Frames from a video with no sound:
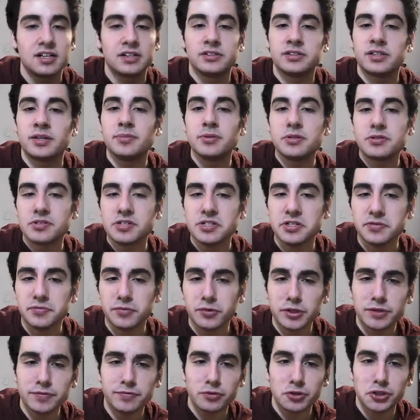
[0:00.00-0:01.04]
Number
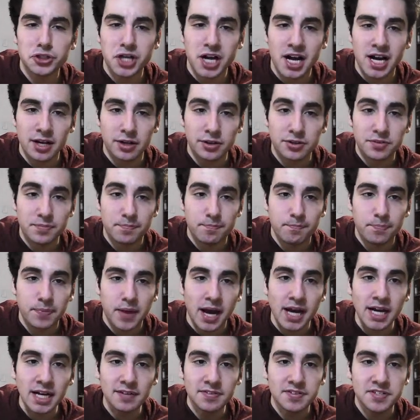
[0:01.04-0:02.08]
344 child. I
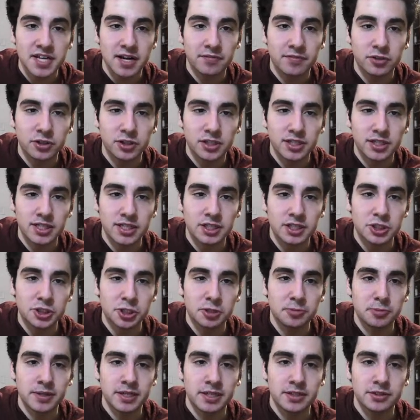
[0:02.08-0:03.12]
have several
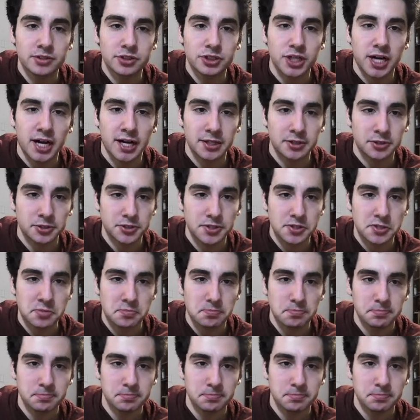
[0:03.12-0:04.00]
illegitimate childs.